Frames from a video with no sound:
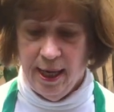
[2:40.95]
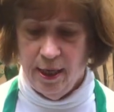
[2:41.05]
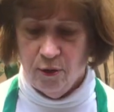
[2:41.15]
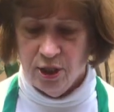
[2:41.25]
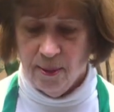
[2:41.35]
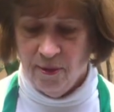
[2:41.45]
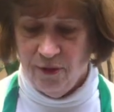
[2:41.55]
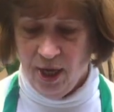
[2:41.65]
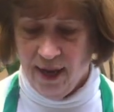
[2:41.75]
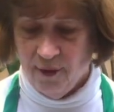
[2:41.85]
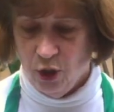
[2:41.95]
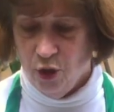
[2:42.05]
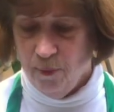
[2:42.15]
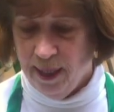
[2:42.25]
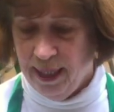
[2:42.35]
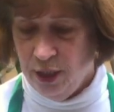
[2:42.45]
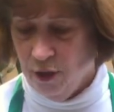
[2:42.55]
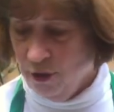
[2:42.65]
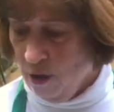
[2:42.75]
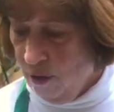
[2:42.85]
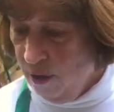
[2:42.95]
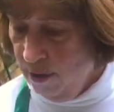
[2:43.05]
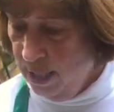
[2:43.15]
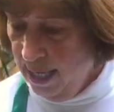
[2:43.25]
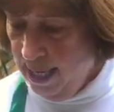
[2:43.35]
I know some of you have a kuba in your yard,